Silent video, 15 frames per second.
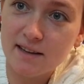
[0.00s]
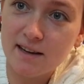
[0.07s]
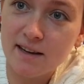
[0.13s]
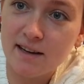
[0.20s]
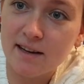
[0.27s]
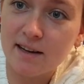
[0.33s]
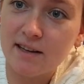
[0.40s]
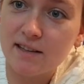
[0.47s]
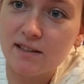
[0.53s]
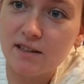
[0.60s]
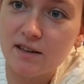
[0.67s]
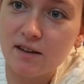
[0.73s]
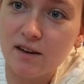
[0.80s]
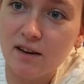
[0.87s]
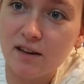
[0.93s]
And
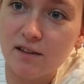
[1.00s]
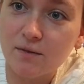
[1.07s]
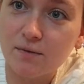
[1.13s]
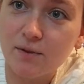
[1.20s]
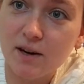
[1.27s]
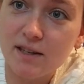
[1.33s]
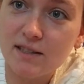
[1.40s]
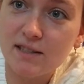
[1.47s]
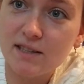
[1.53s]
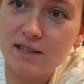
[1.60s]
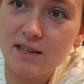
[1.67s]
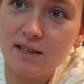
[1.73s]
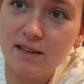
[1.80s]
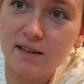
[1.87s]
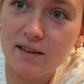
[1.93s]
on the front,
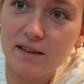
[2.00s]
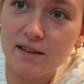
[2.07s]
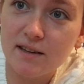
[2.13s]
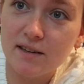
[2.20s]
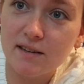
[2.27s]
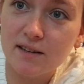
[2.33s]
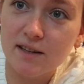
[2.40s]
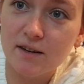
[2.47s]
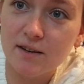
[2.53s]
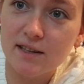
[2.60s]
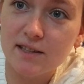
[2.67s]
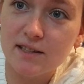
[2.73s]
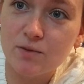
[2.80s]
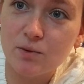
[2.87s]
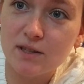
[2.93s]
there
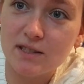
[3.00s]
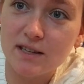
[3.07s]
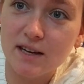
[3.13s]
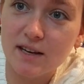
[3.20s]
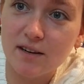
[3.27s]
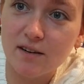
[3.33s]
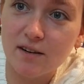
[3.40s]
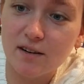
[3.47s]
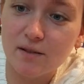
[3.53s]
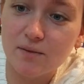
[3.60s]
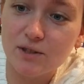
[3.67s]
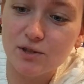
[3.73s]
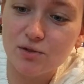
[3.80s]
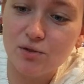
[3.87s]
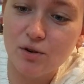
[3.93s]
is, once again, in all of
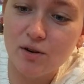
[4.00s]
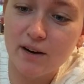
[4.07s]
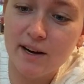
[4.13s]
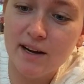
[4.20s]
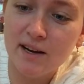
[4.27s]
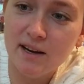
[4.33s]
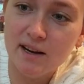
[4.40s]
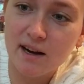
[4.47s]
his glory.